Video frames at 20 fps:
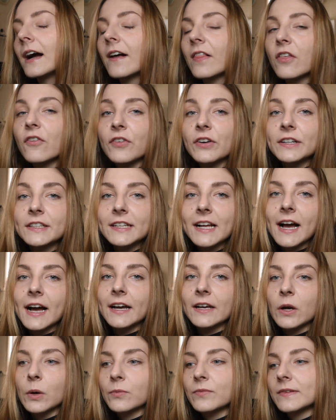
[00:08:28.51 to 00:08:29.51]
The third
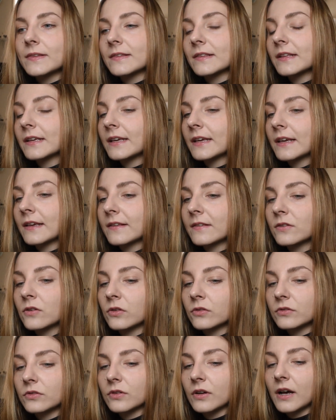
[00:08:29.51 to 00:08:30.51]
guy obviously is
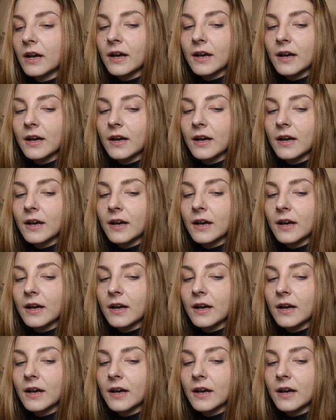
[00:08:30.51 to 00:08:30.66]
not